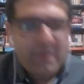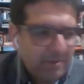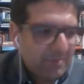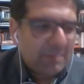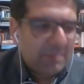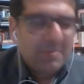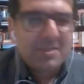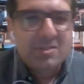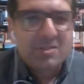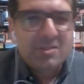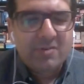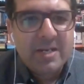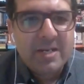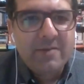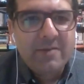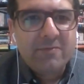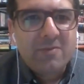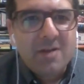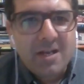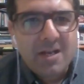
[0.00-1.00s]
much, Ms.
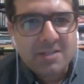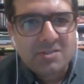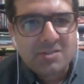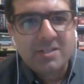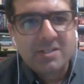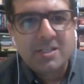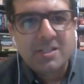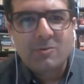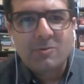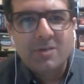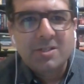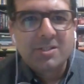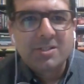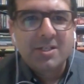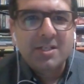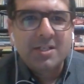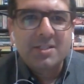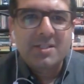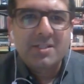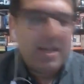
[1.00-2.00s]
Rahim, for answering the
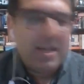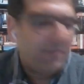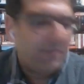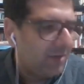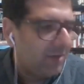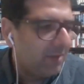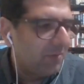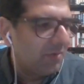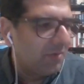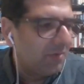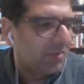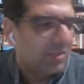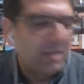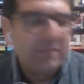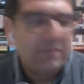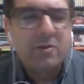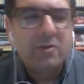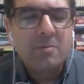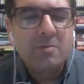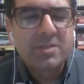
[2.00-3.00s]
questions and for your most
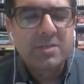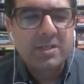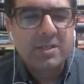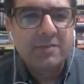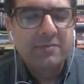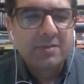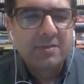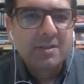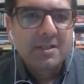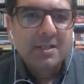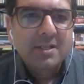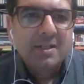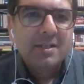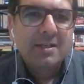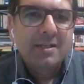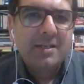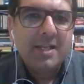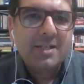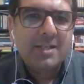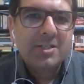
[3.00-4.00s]
informative
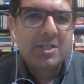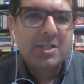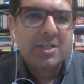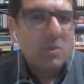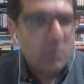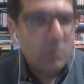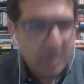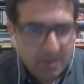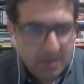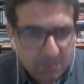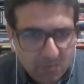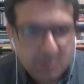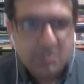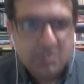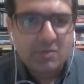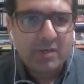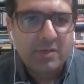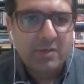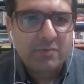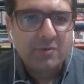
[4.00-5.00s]
lecture. We are
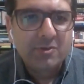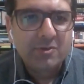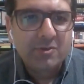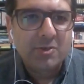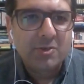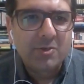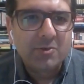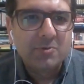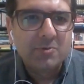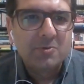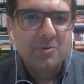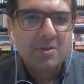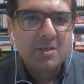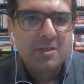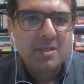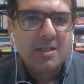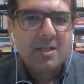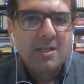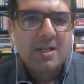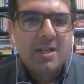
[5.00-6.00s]
most grateful to you.
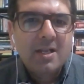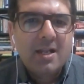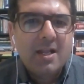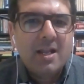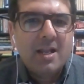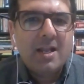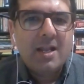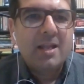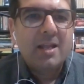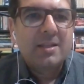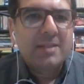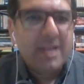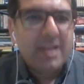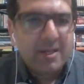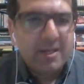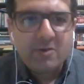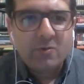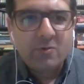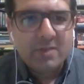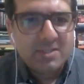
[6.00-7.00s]
And
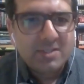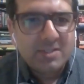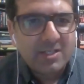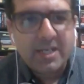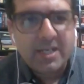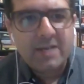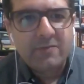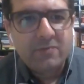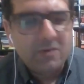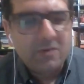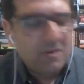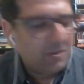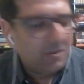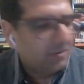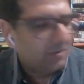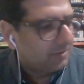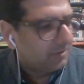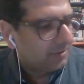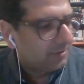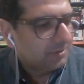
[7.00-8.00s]
thank you once again
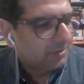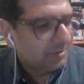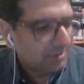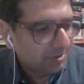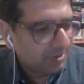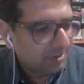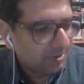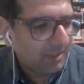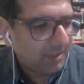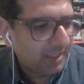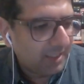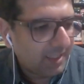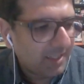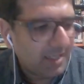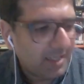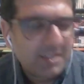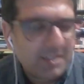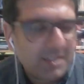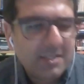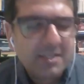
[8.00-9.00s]
for joining
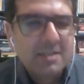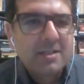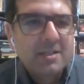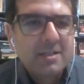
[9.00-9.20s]
us.